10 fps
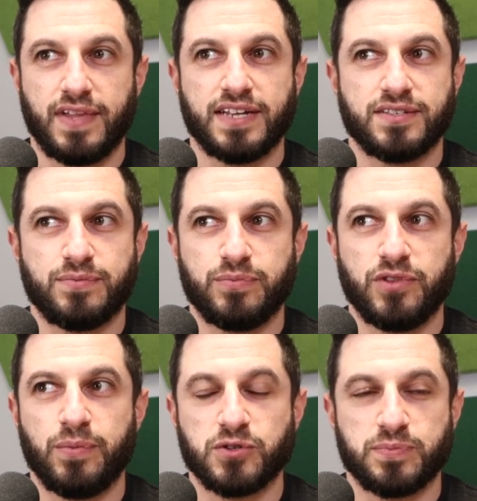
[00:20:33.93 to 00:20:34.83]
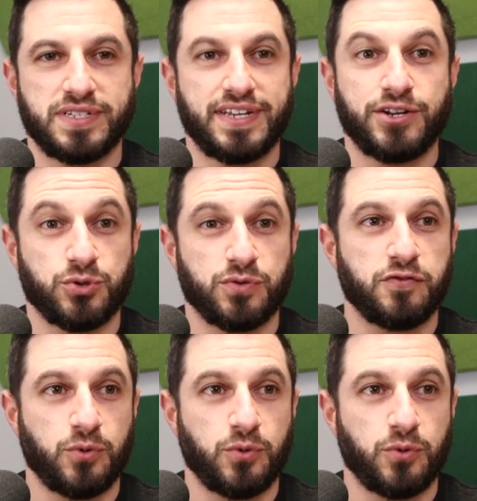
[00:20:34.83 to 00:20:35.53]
has the, the most potential